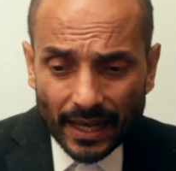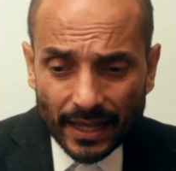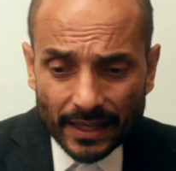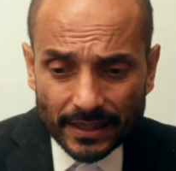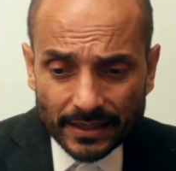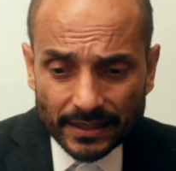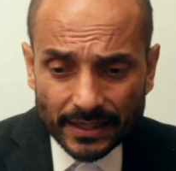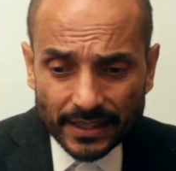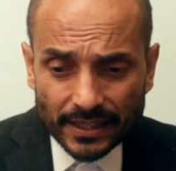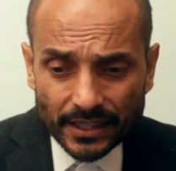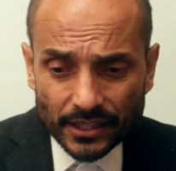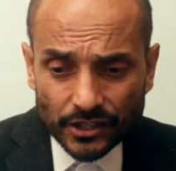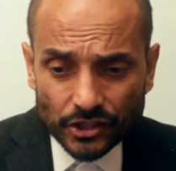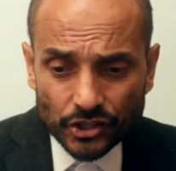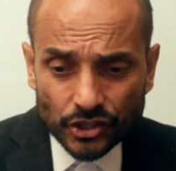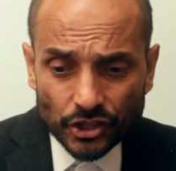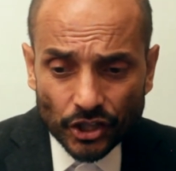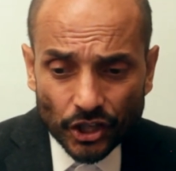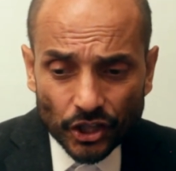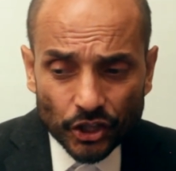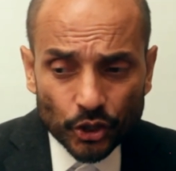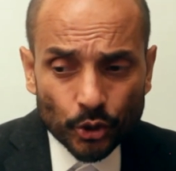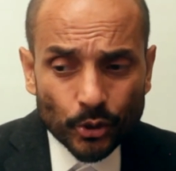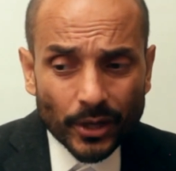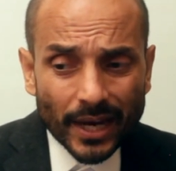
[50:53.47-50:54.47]
that
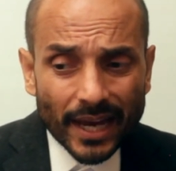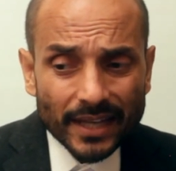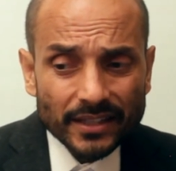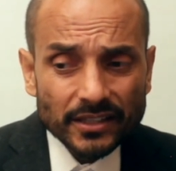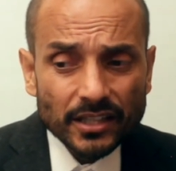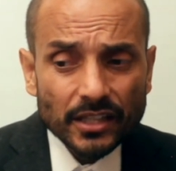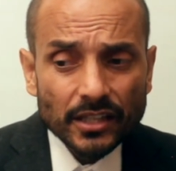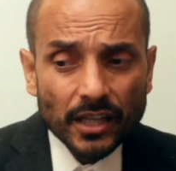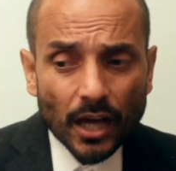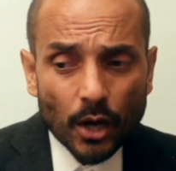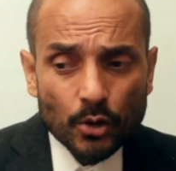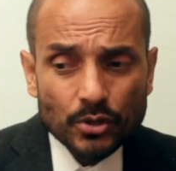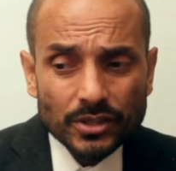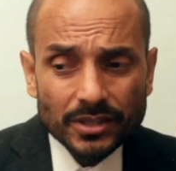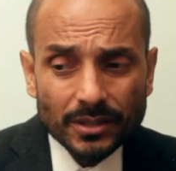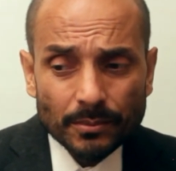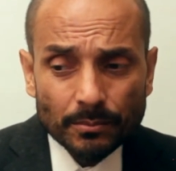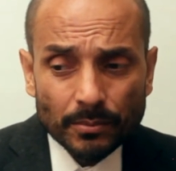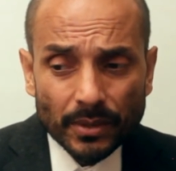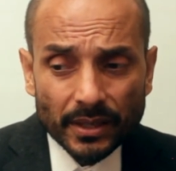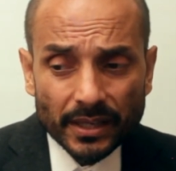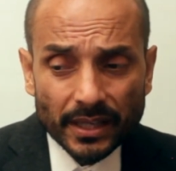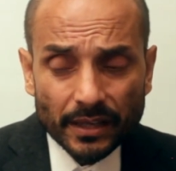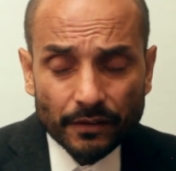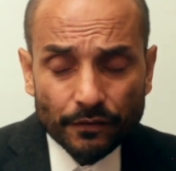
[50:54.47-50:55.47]
you get to know
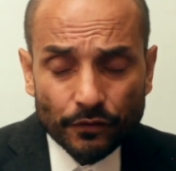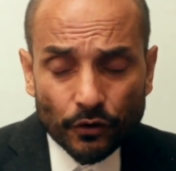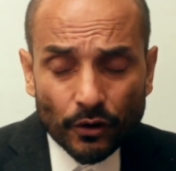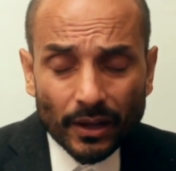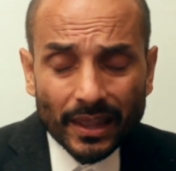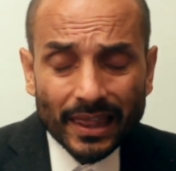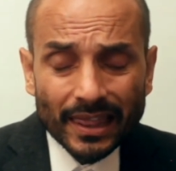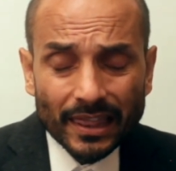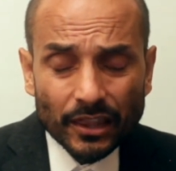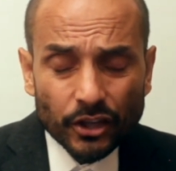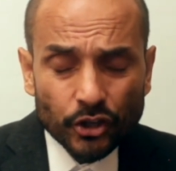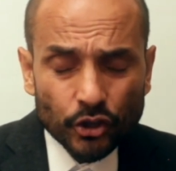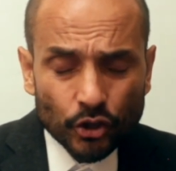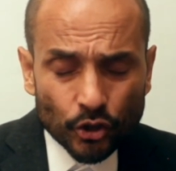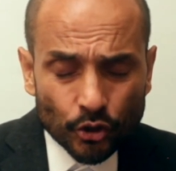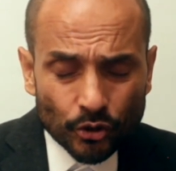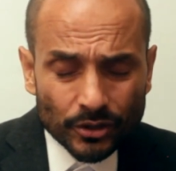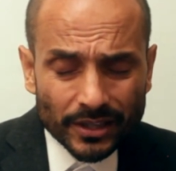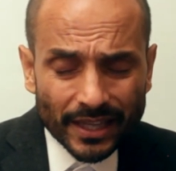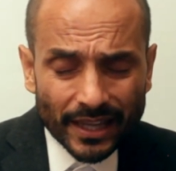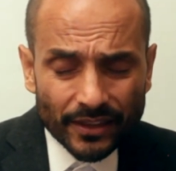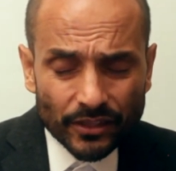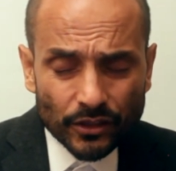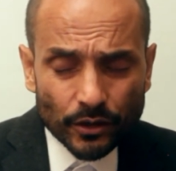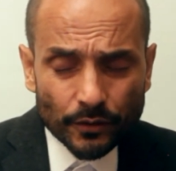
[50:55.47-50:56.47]
somebody for a good
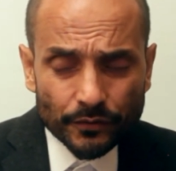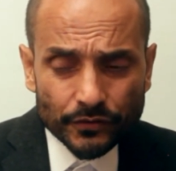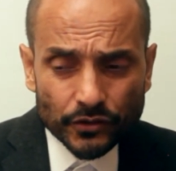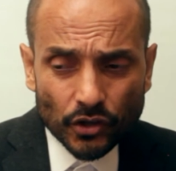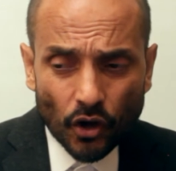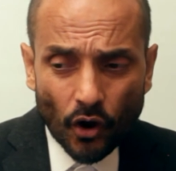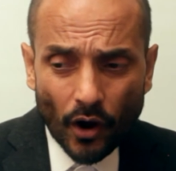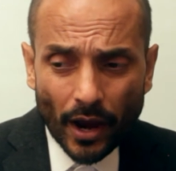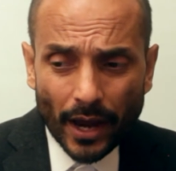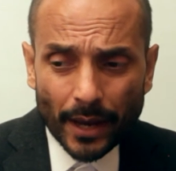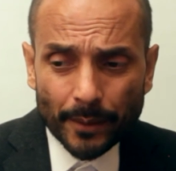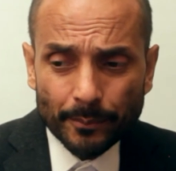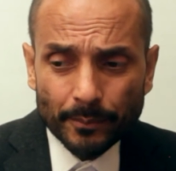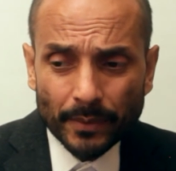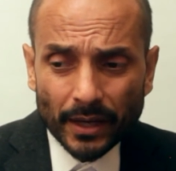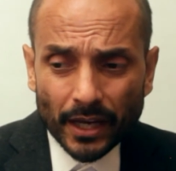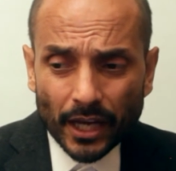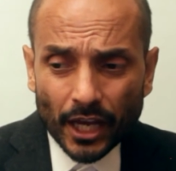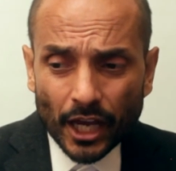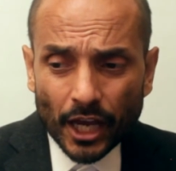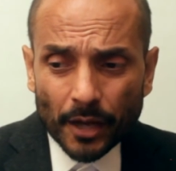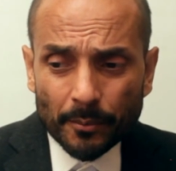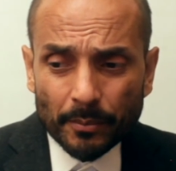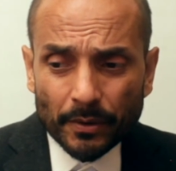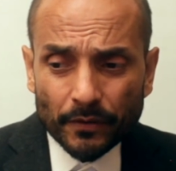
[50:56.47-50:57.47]
length of time
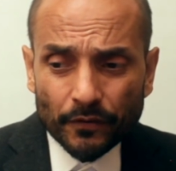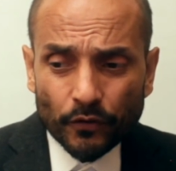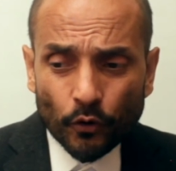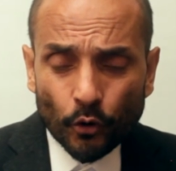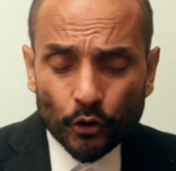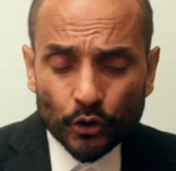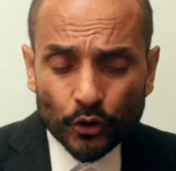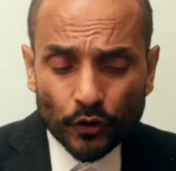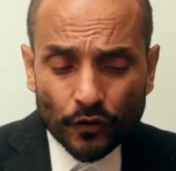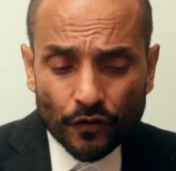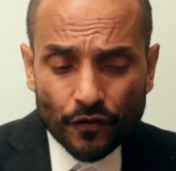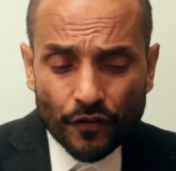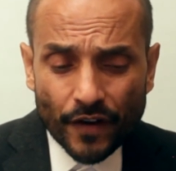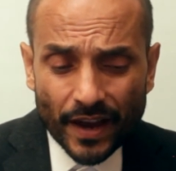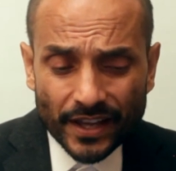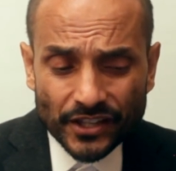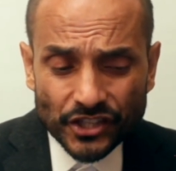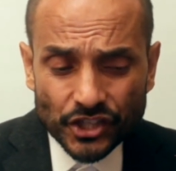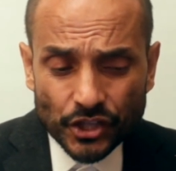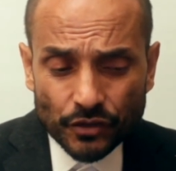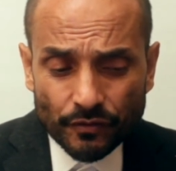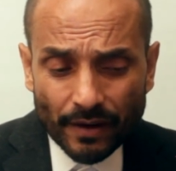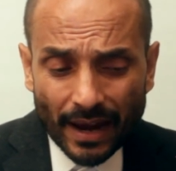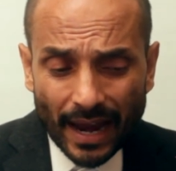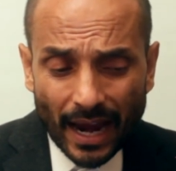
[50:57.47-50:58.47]
before you
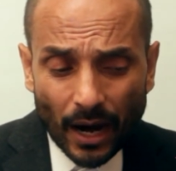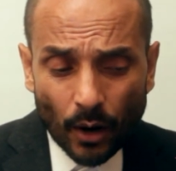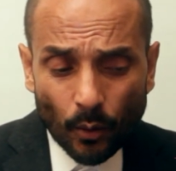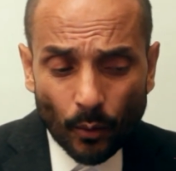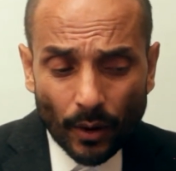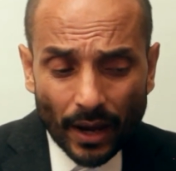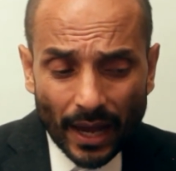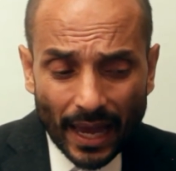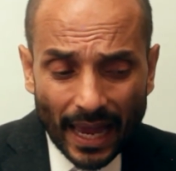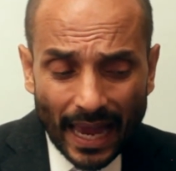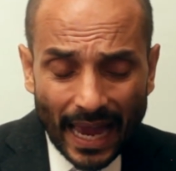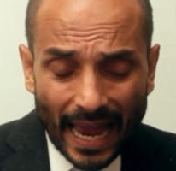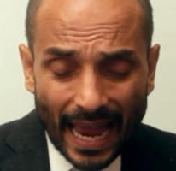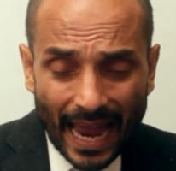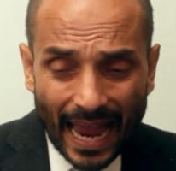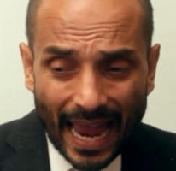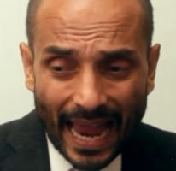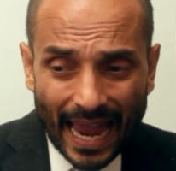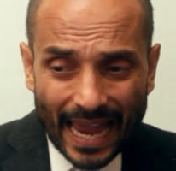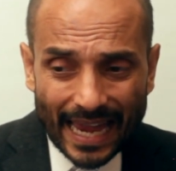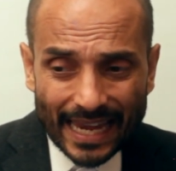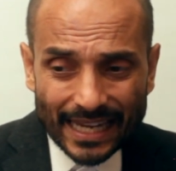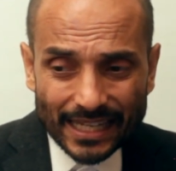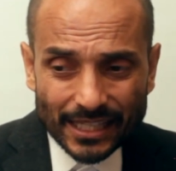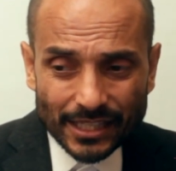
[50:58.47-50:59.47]
venture out
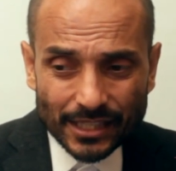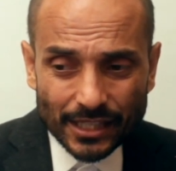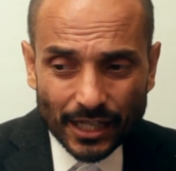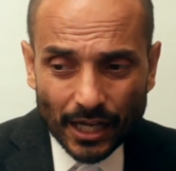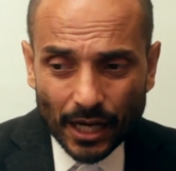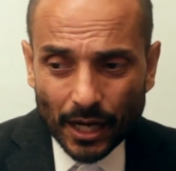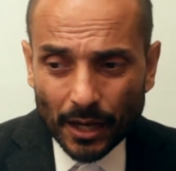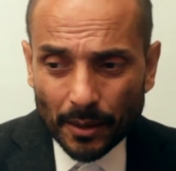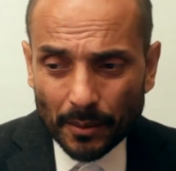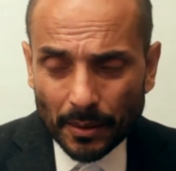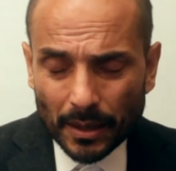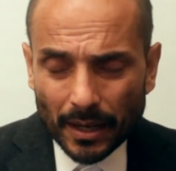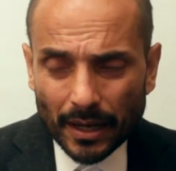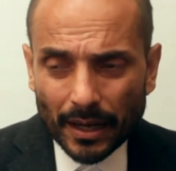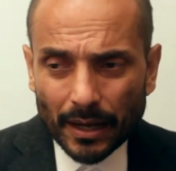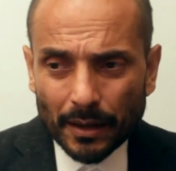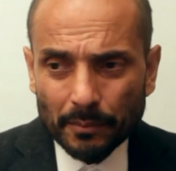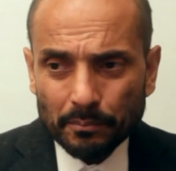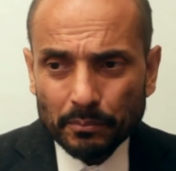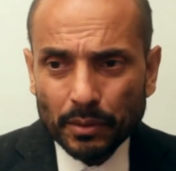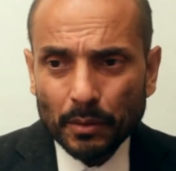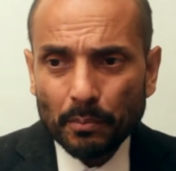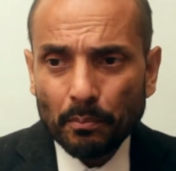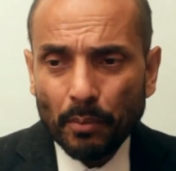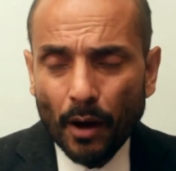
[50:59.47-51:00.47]
and
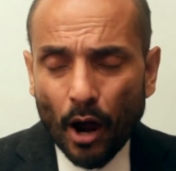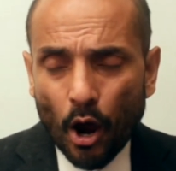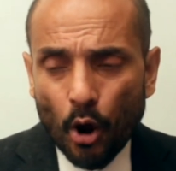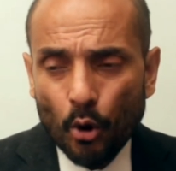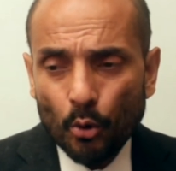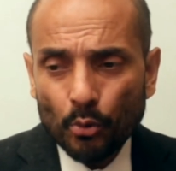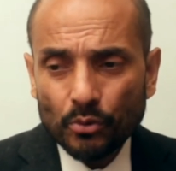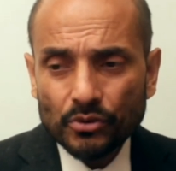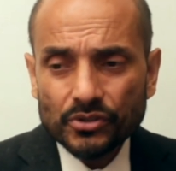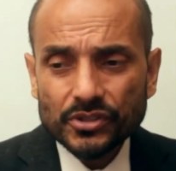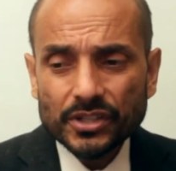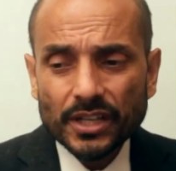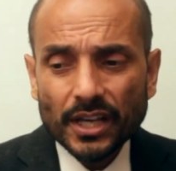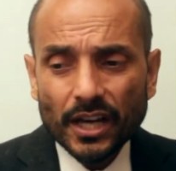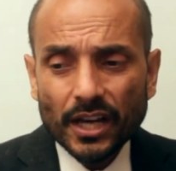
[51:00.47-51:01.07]
propose